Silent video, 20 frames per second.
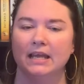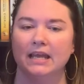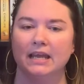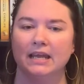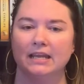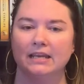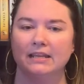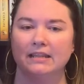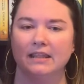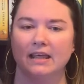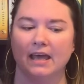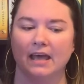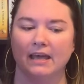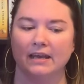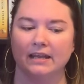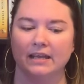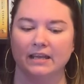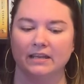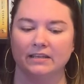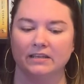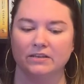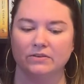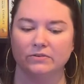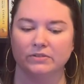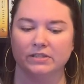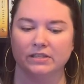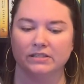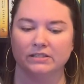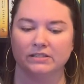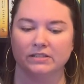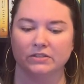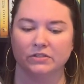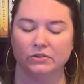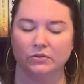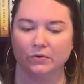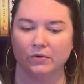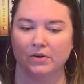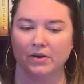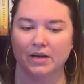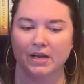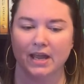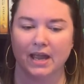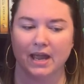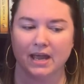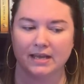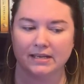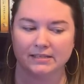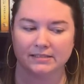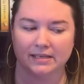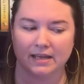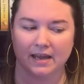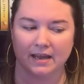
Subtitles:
in that it uses the story as